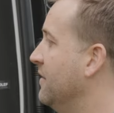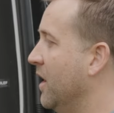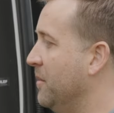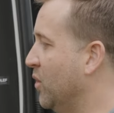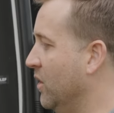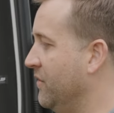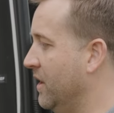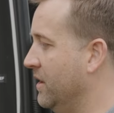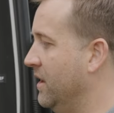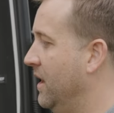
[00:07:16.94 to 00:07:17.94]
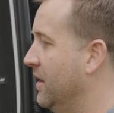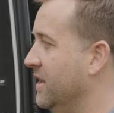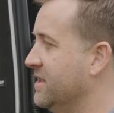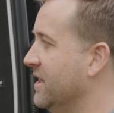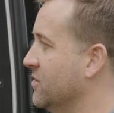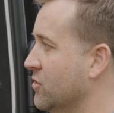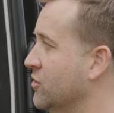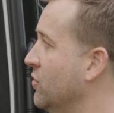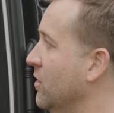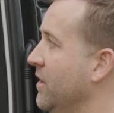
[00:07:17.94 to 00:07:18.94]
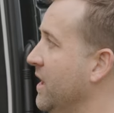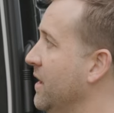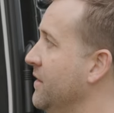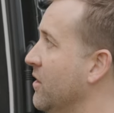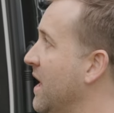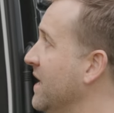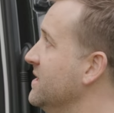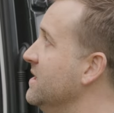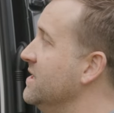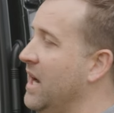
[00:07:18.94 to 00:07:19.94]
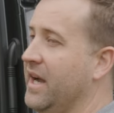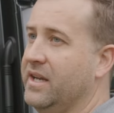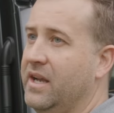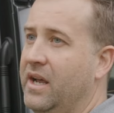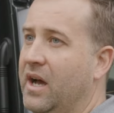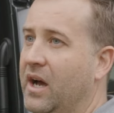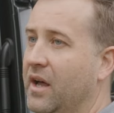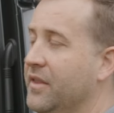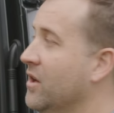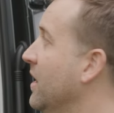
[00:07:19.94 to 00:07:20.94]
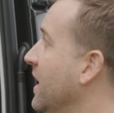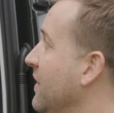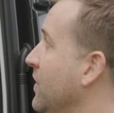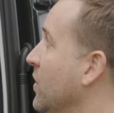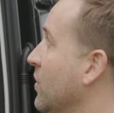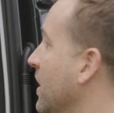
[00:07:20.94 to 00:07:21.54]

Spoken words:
Very proven, these things are screwed in, they're nice and tight. They're gonna give you